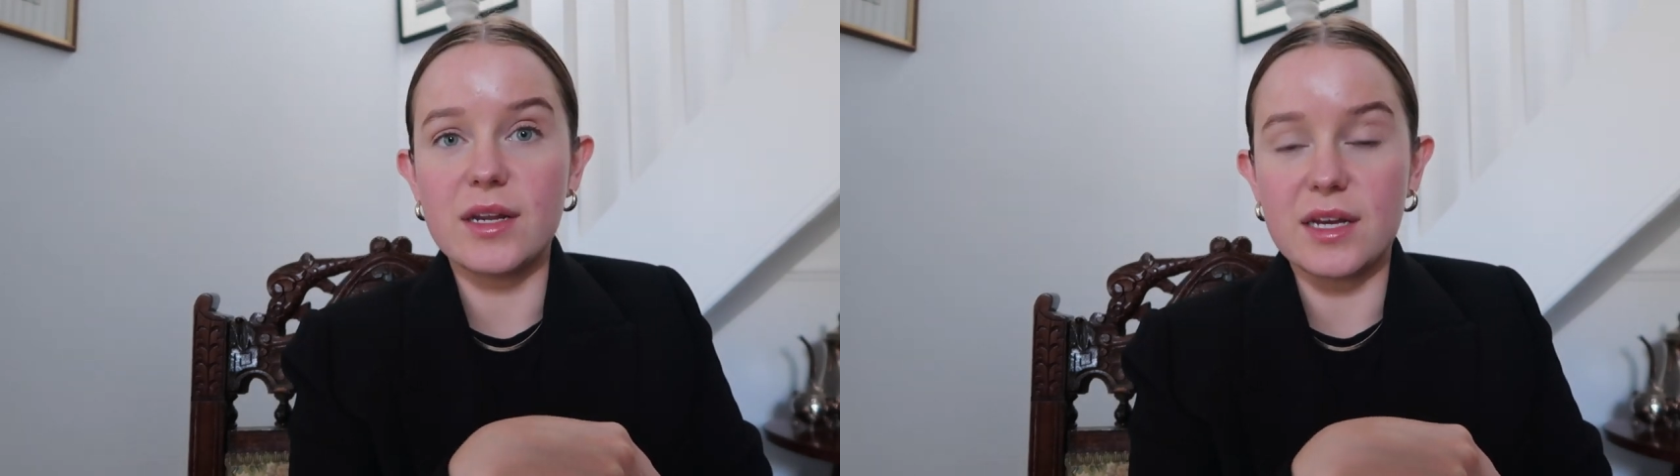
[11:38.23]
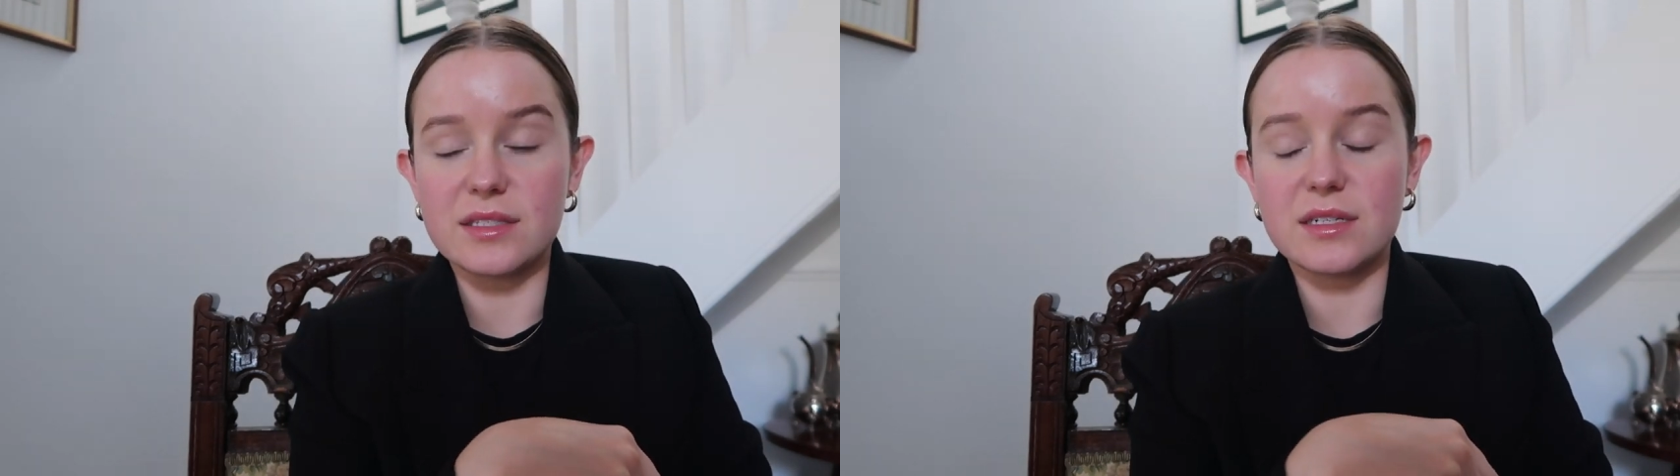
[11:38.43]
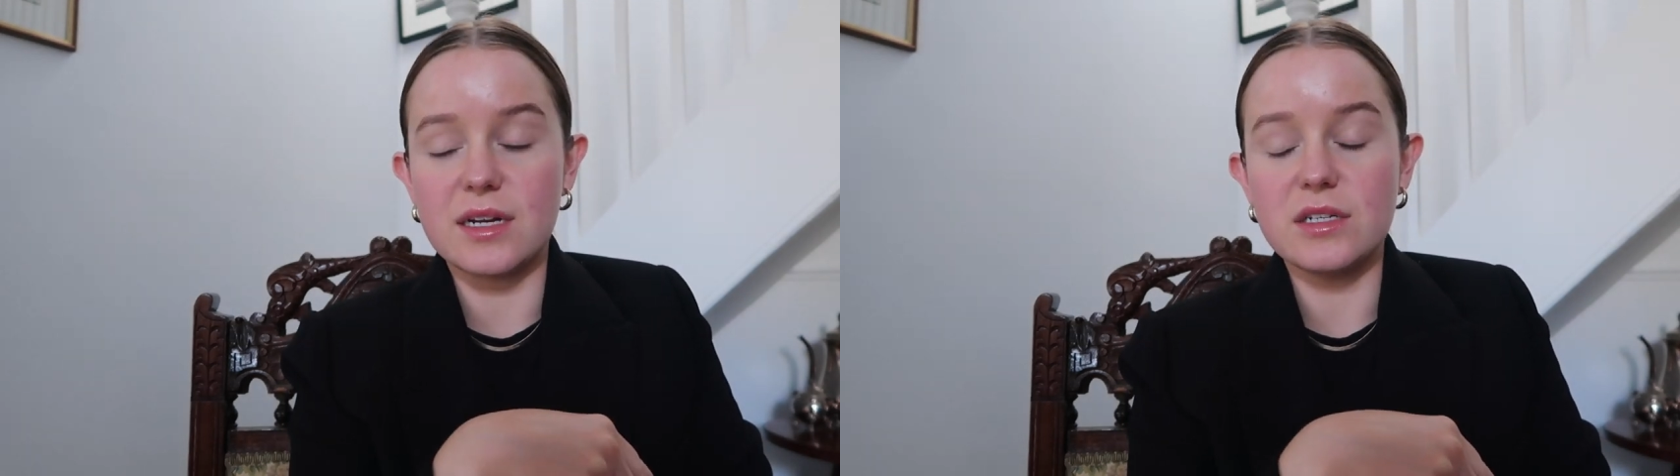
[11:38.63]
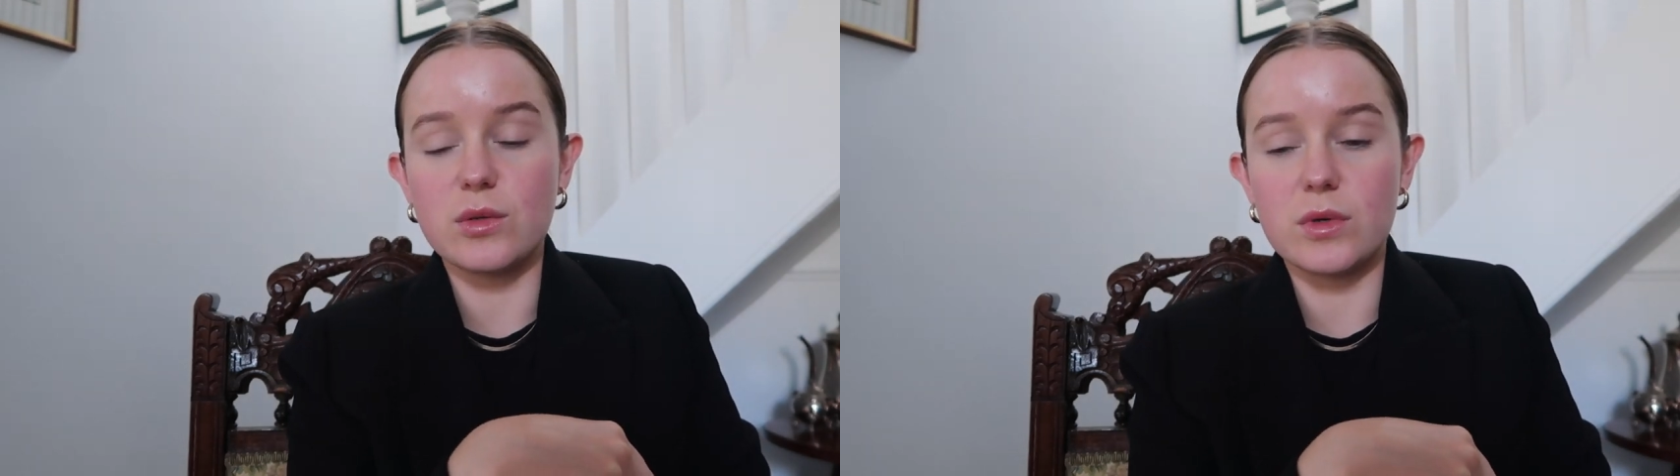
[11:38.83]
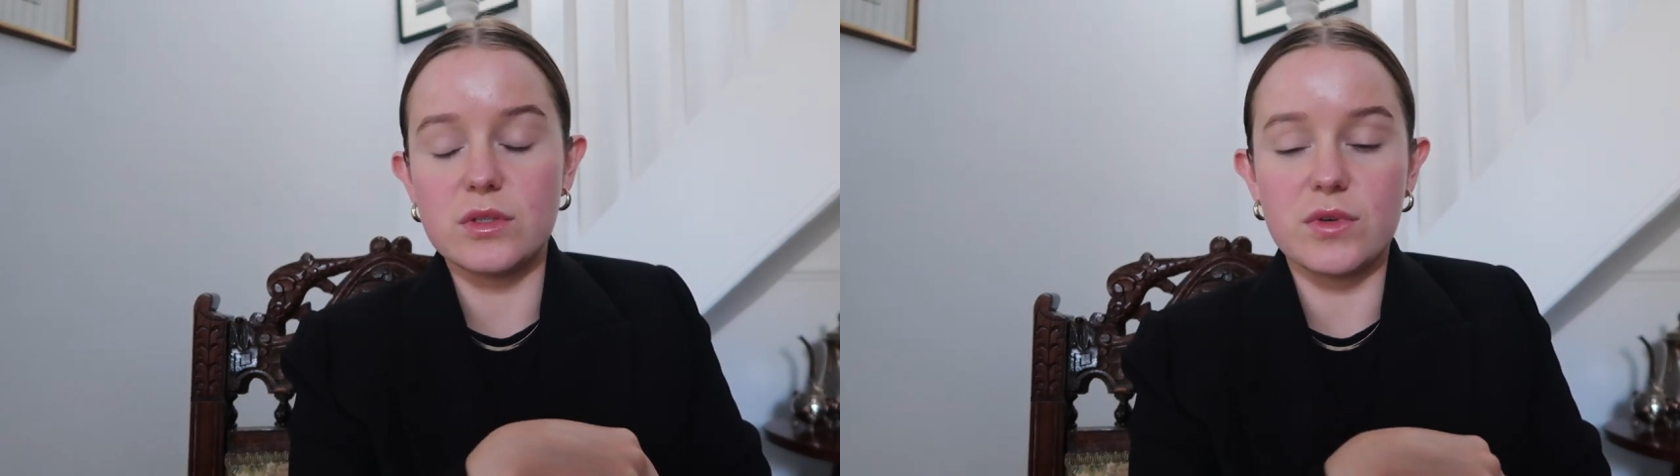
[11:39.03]
yesterday
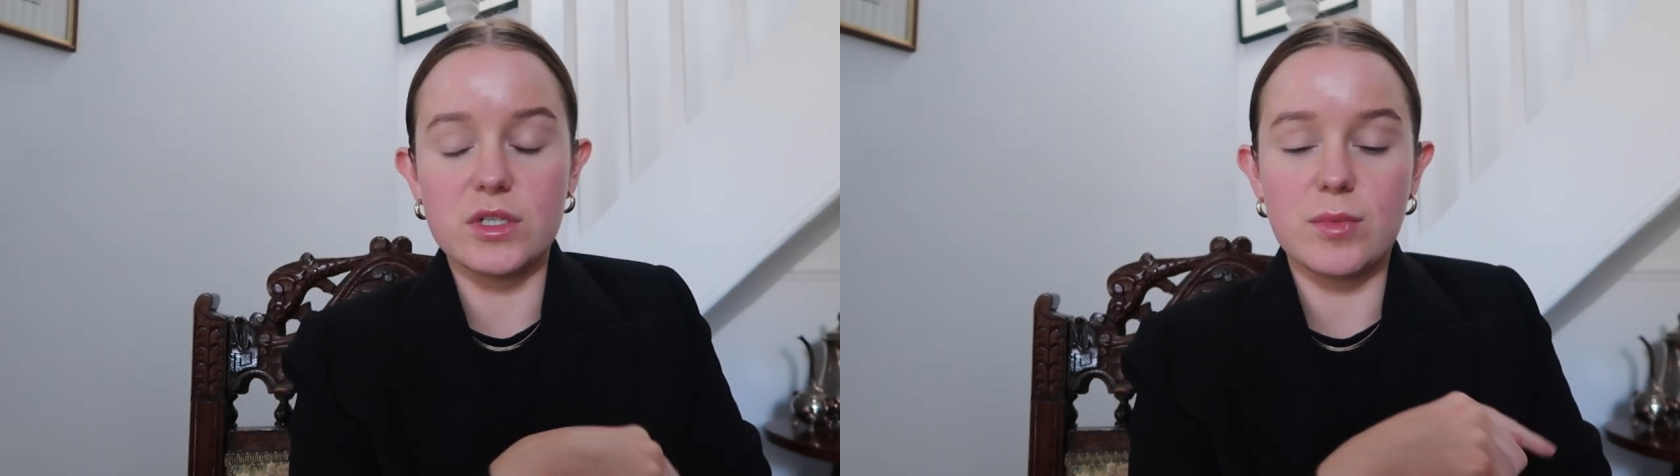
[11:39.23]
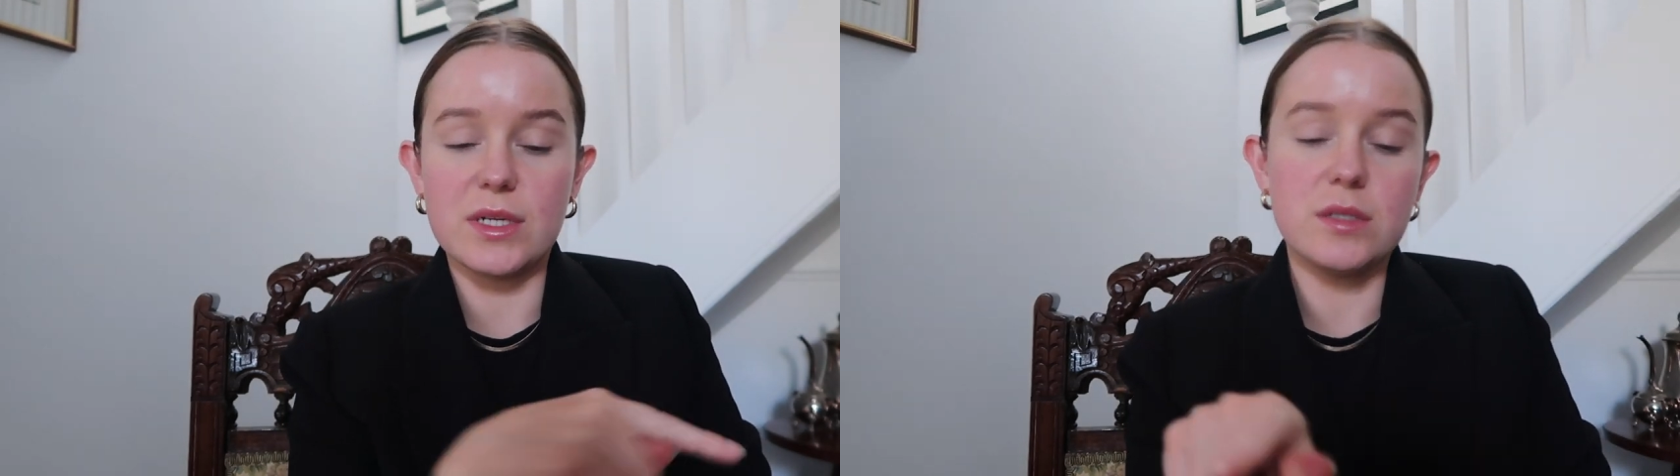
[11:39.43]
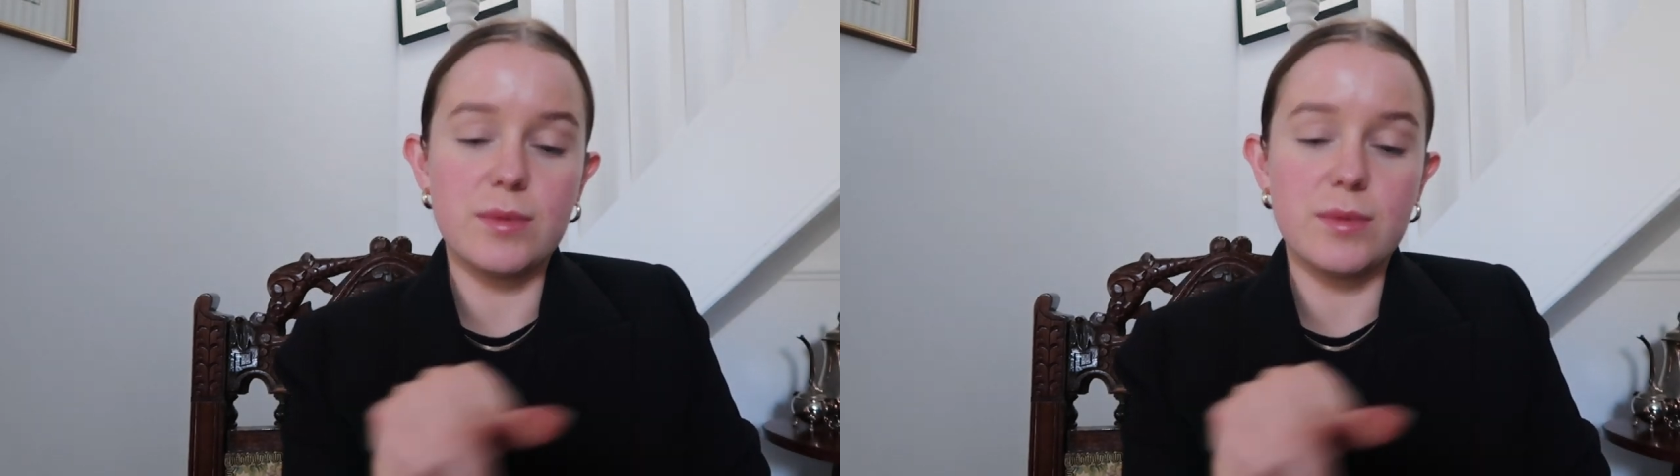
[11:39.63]
towards Richmond,